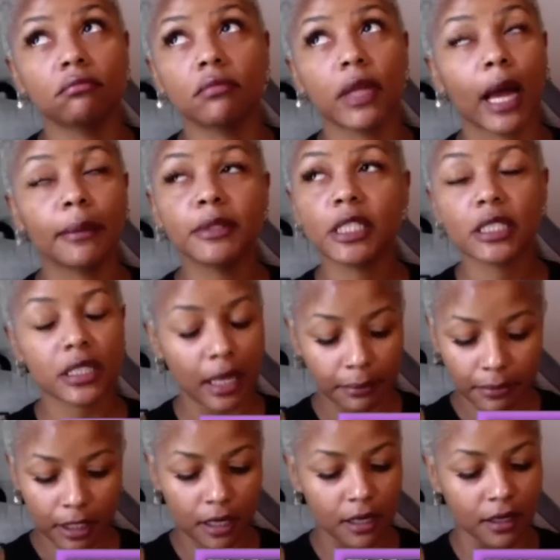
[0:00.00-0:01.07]
I'm not
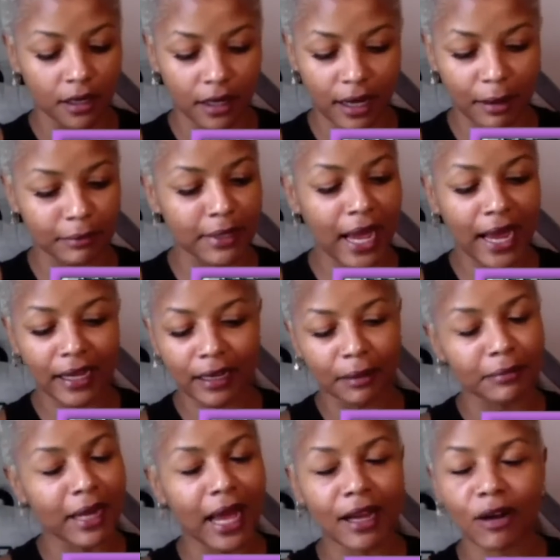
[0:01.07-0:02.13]

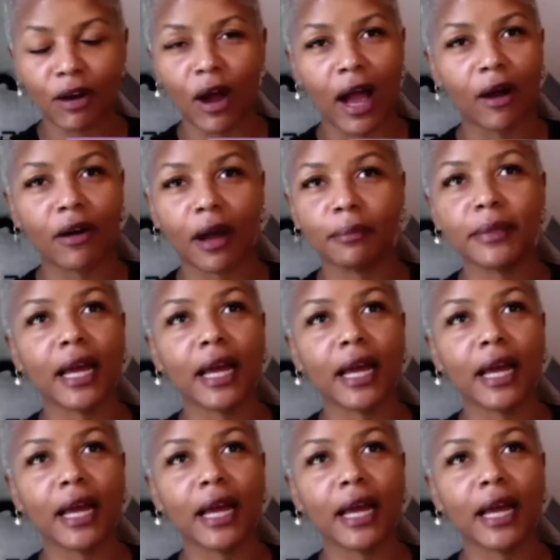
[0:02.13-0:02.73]
gonna